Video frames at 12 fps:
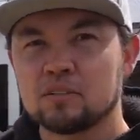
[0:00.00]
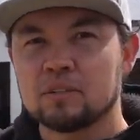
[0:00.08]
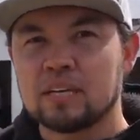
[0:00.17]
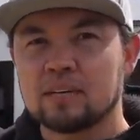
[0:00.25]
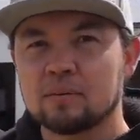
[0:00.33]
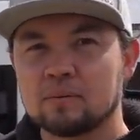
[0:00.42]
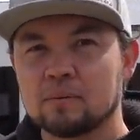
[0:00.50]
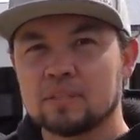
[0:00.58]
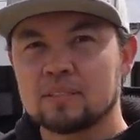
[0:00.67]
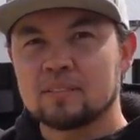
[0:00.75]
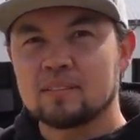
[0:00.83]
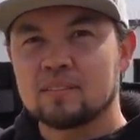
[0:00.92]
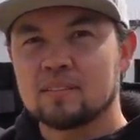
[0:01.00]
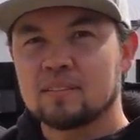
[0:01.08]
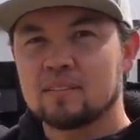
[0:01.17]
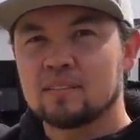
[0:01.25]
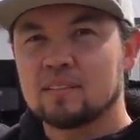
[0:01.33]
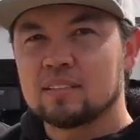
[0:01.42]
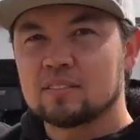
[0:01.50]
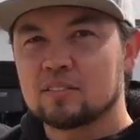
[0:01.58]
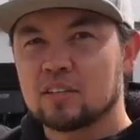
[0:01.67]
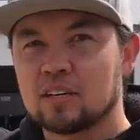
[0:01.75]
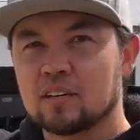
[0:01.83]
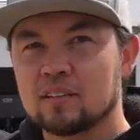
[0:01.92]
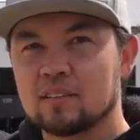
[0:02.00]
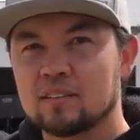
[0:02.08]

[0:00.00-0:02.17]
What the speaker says: do that with this truck.